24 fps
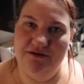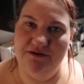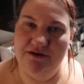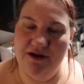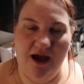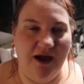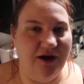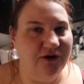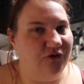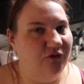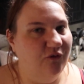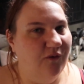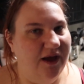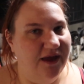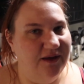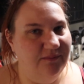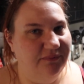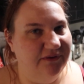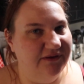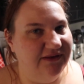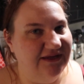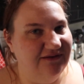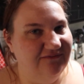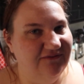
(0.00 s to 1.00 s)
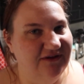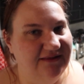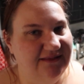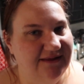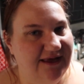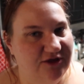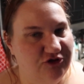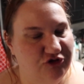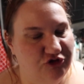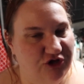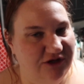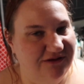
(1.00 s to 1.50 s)
not quite believing
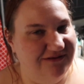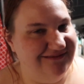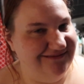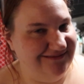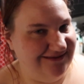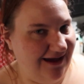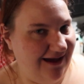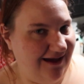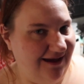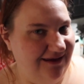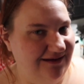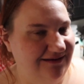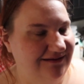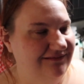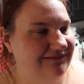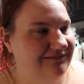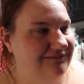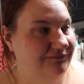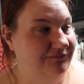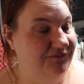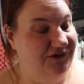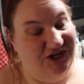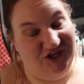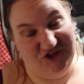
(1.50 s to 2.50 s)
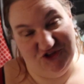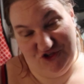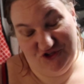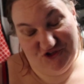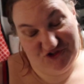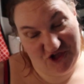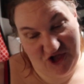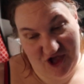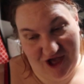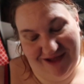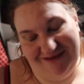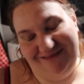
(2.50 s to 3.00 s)
that she's dead, because
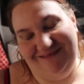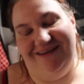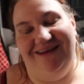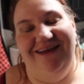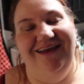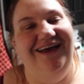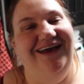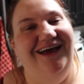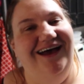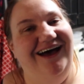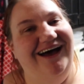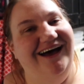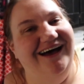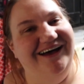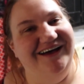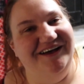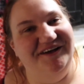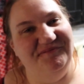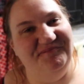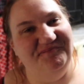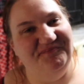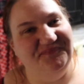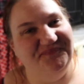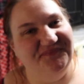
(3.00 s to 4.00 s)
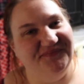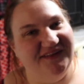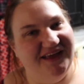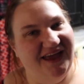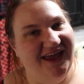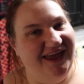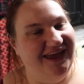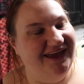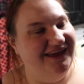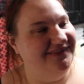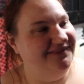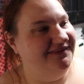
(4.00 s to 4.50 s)
she's not. Um,
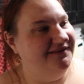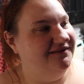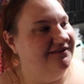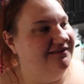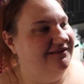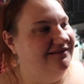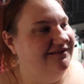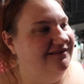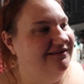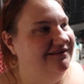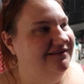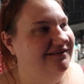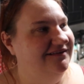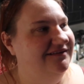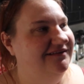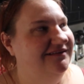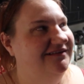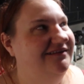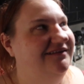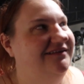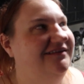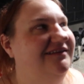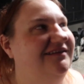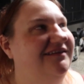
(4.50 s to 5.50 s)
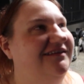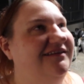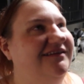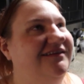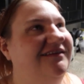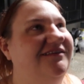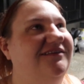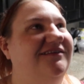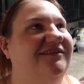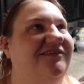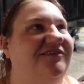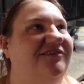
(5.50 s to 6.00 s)
and there are
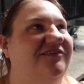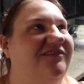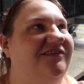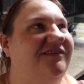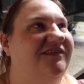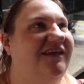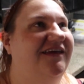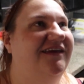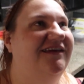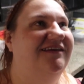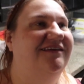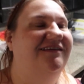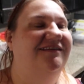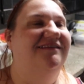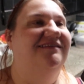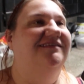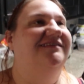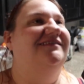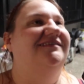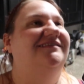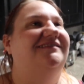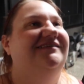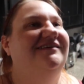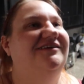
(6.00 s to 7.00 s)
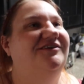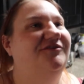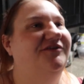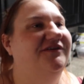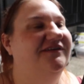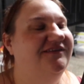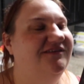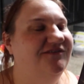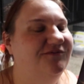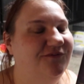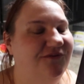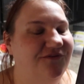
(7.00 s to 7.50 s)
there's like
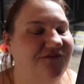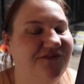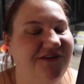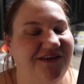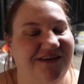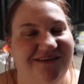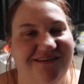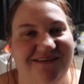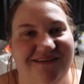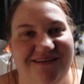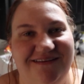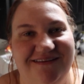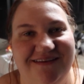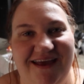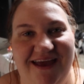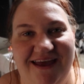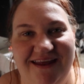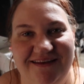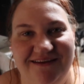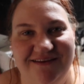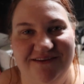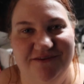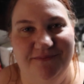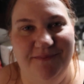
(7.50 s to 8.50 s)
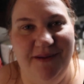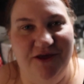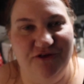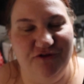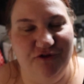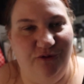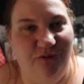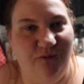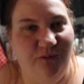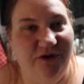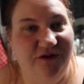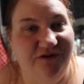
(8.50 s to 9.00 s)
secrets revealed and this
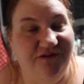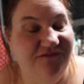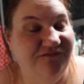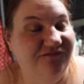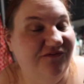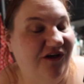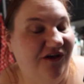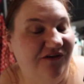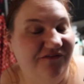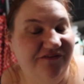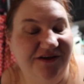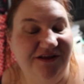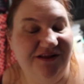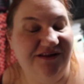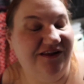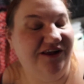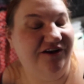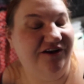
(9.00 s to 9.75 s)
magical world involving a